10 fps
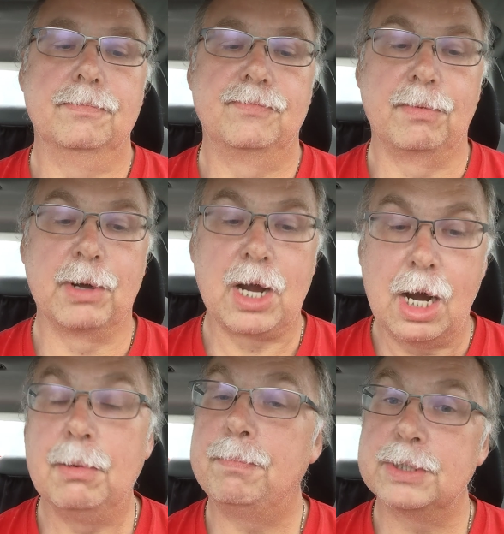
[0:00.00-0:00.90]
From a
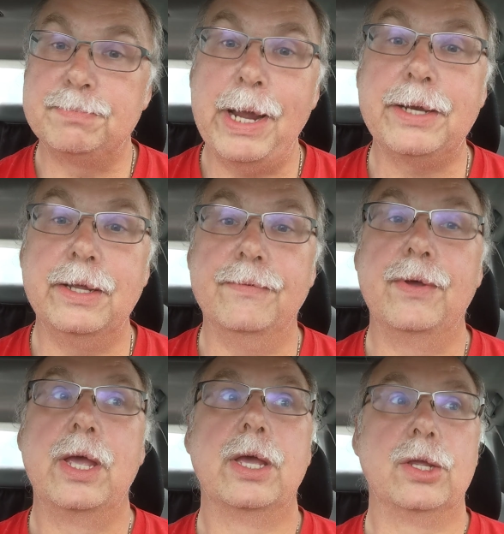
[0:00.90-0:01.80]
karma perspective,
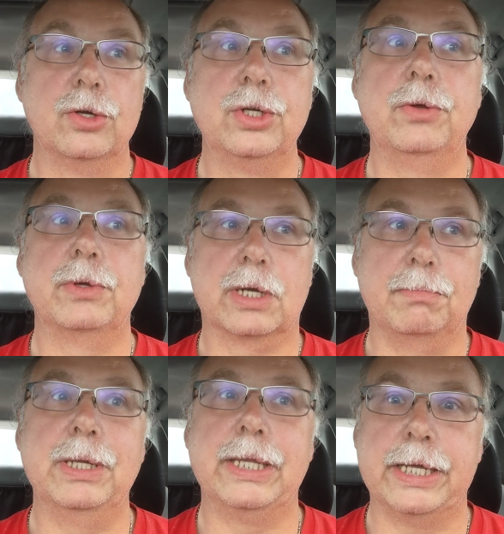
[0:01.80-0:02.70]
you're dealing with a
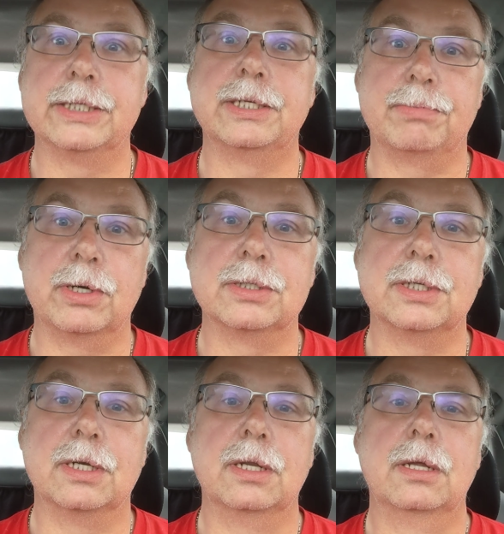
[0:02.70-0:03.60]
completely innocent
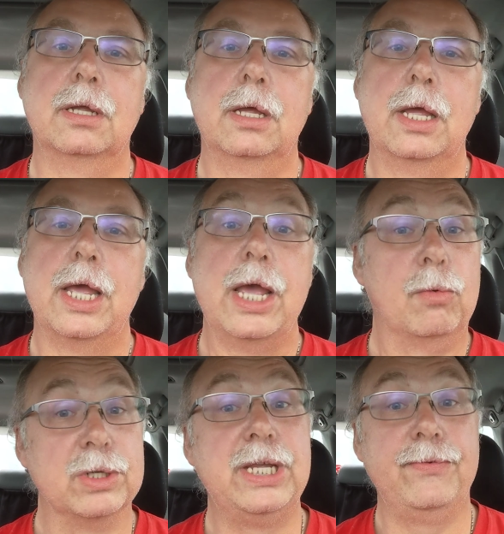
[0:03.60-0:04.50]
person.
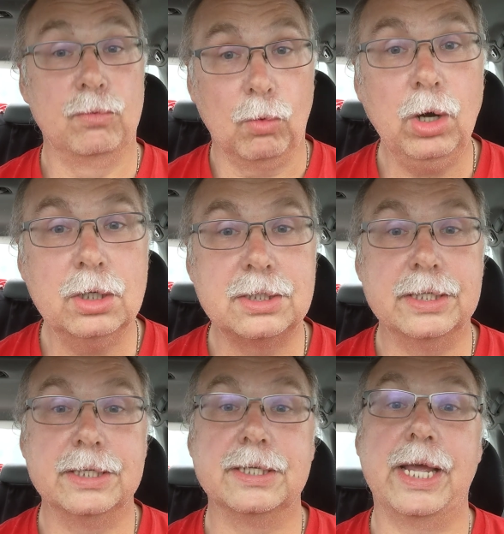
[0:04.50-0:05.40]
What's even worse
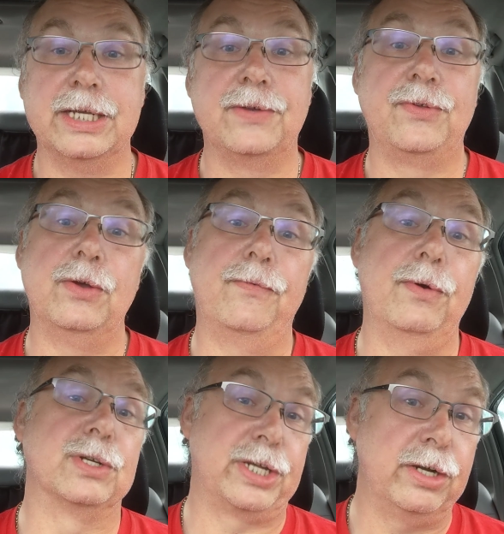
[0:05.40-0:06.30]
is if it
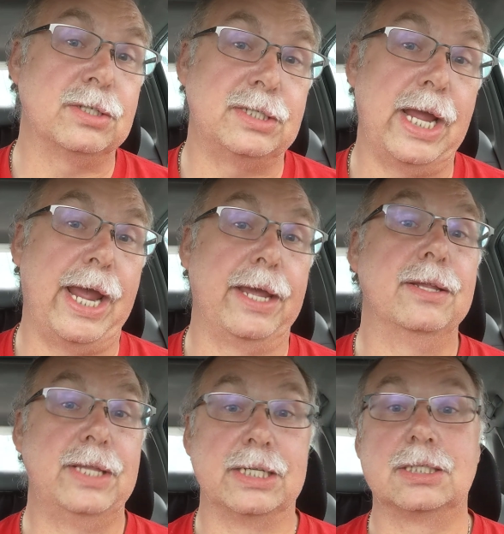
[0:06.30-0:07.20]
was hearsay
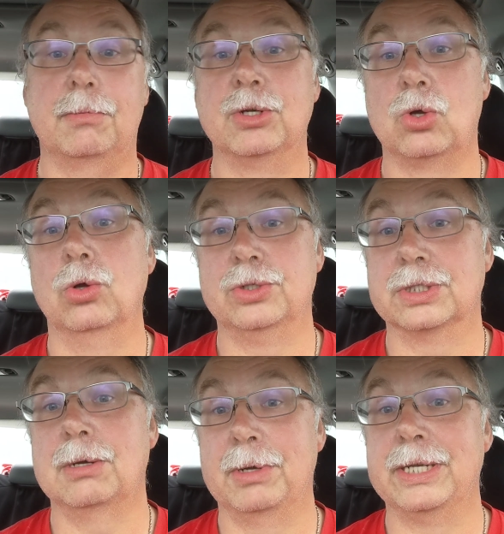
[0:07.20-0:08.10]
that someone told you
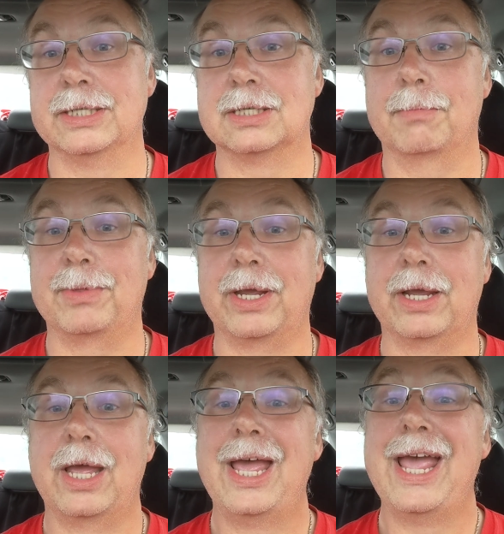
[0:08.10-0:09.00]
someone did something
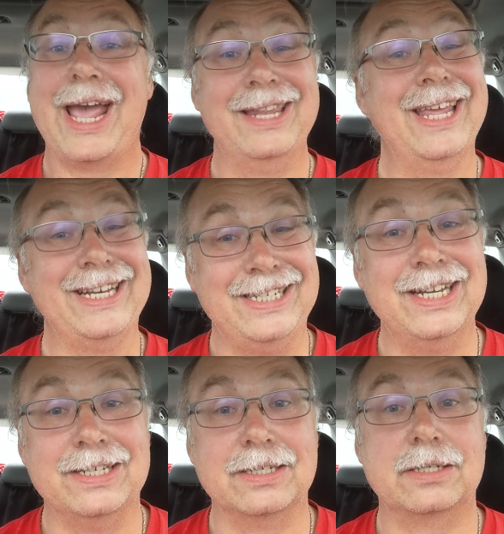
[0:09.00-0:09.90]
and they
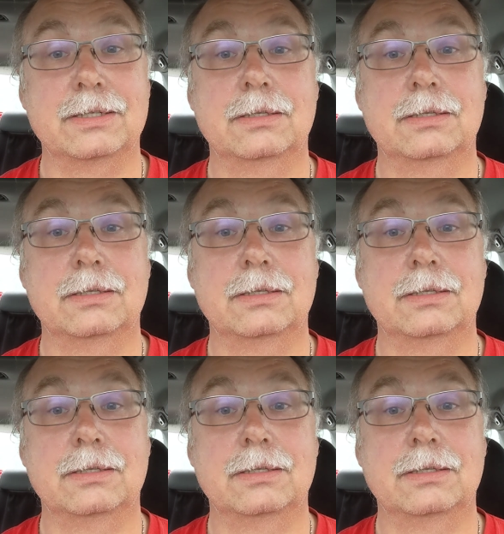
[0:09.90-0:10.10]
didn't.